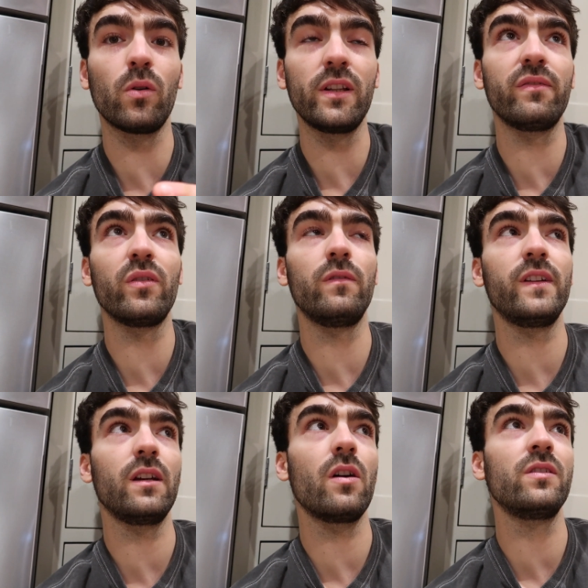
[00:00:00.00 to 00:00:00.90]
purely food
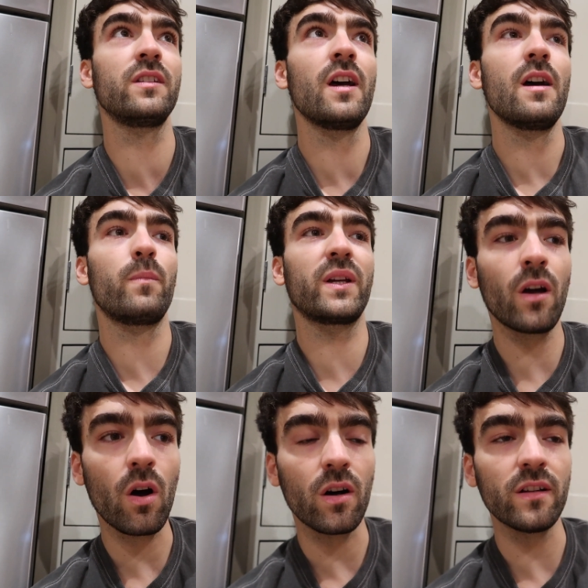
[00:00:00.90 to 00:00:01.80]
videos,
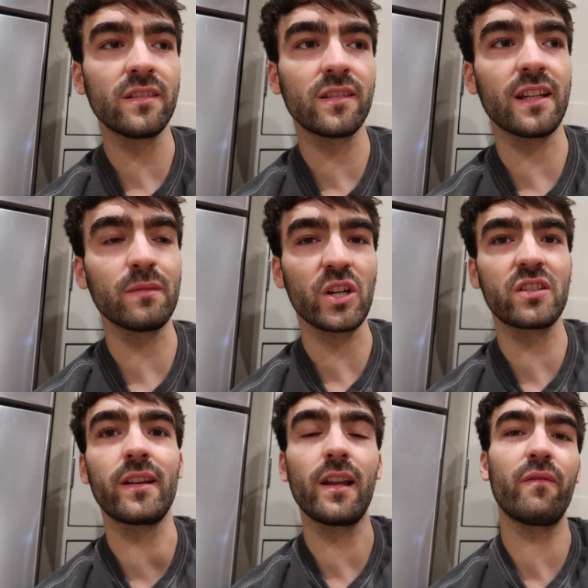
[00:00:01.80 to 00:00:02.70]
because as much
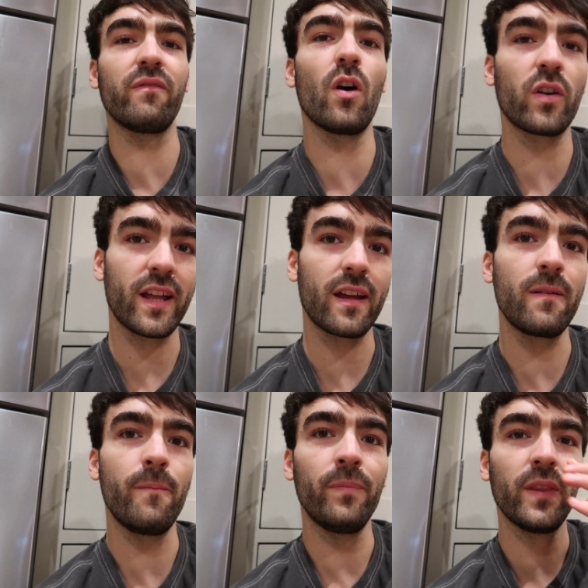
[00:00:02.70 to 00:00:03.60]
as I love
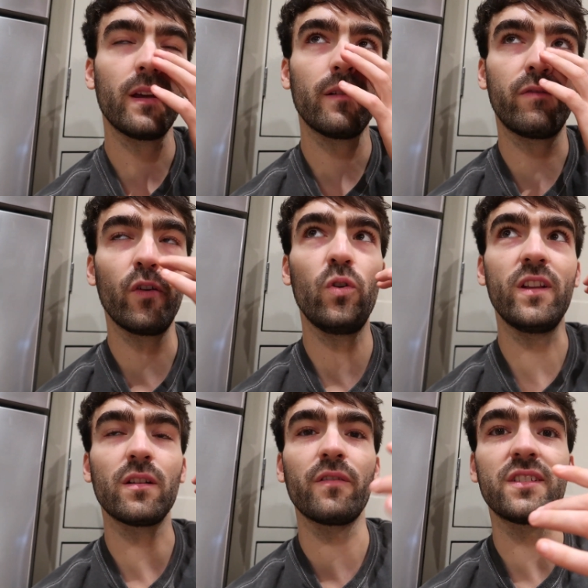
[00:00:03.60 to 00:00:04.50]
vlogging, food
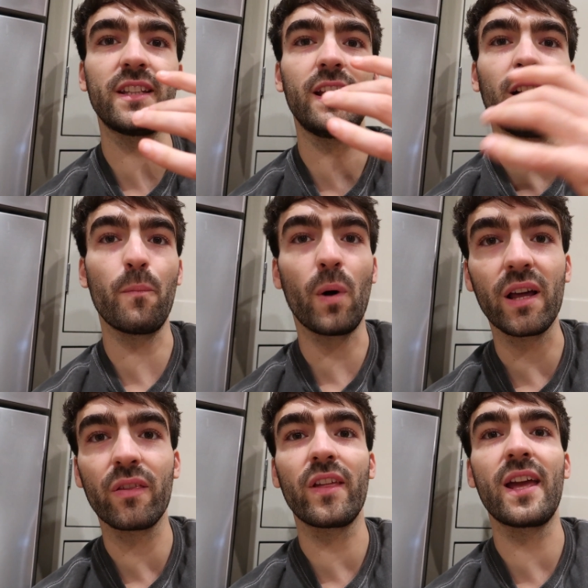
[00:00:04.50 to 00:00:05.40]
is obviously like
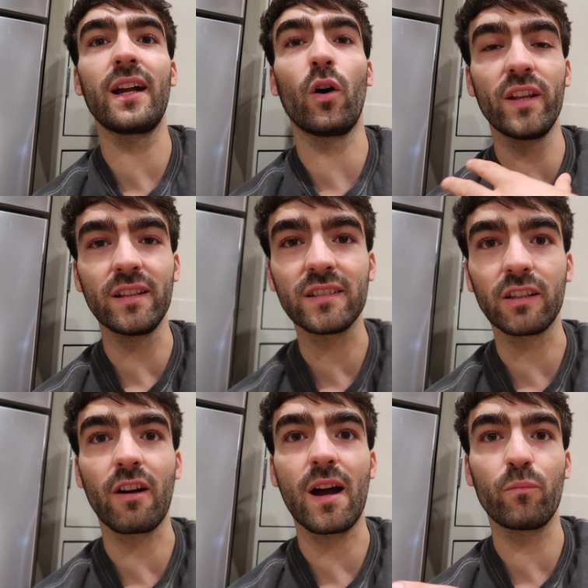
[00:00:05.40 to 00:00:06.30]
my thing on
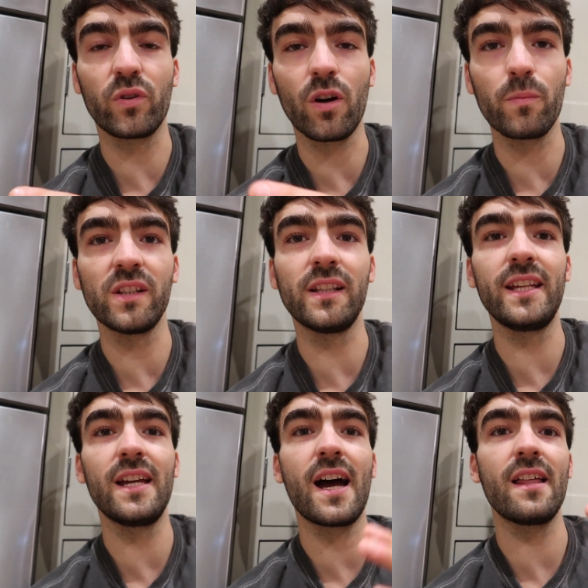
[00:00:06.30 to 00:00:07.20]
Instagram
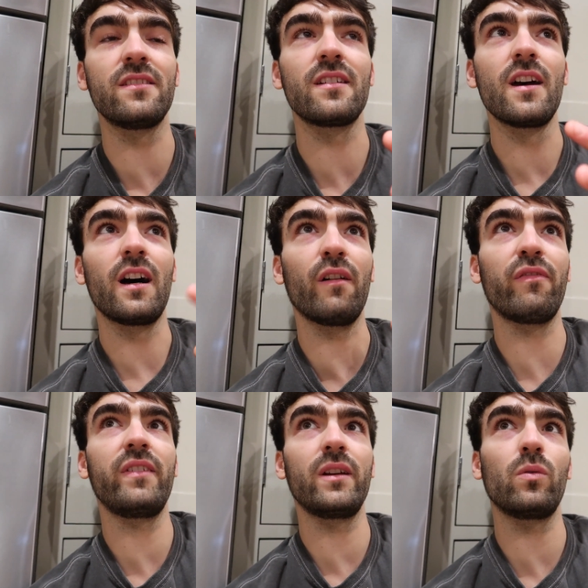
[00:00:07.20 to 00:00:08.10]
predominantly, and I
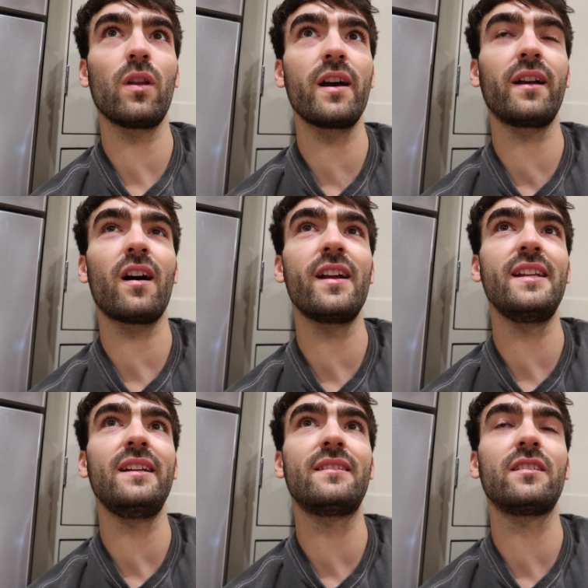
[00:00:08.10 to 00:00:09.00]
feel like I
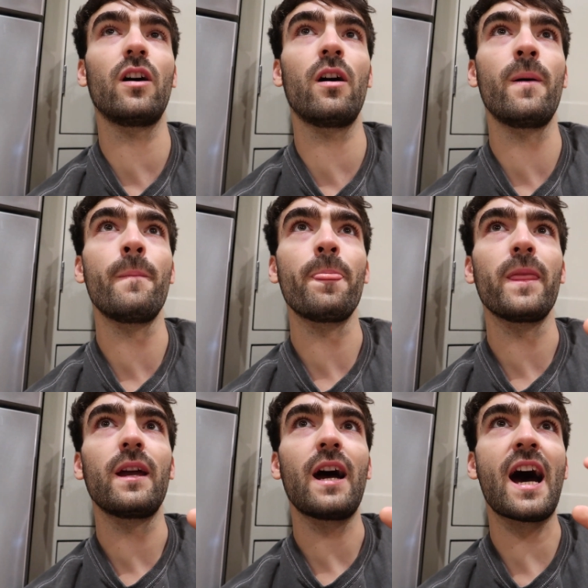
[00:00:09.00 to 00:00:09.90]
need to
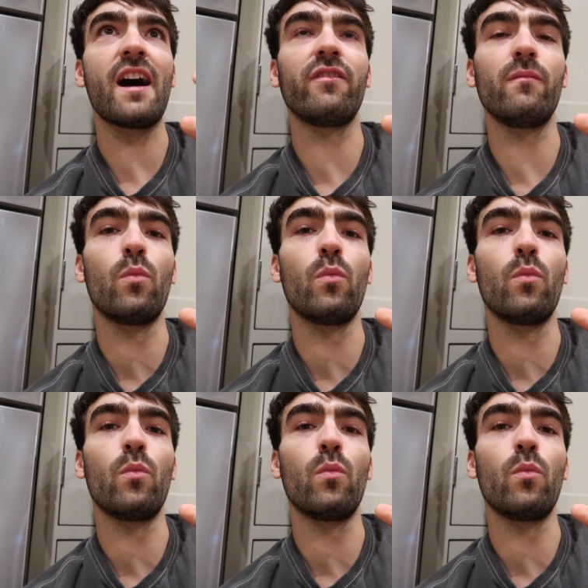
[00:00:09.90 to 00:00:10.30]
have